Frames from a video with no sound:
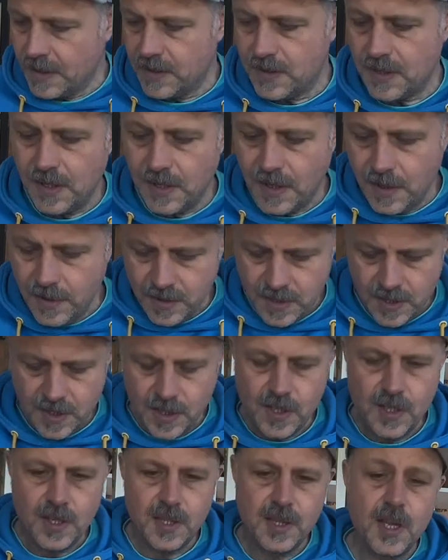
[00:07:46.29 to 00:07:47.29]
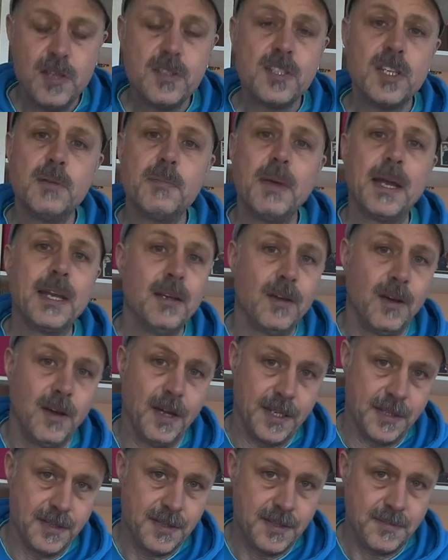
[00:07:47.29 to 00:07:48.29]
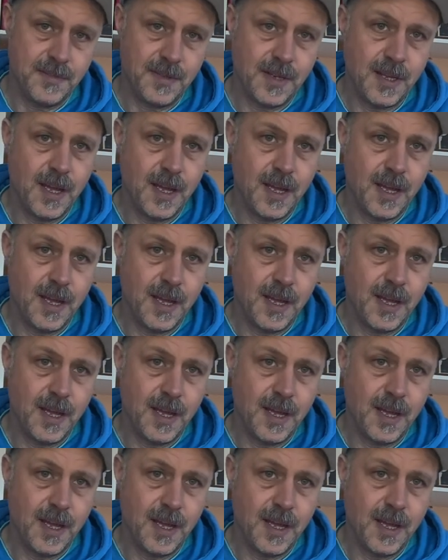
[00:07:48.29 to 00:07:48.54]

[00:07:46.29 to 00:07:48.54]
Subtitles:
So those are your main lines.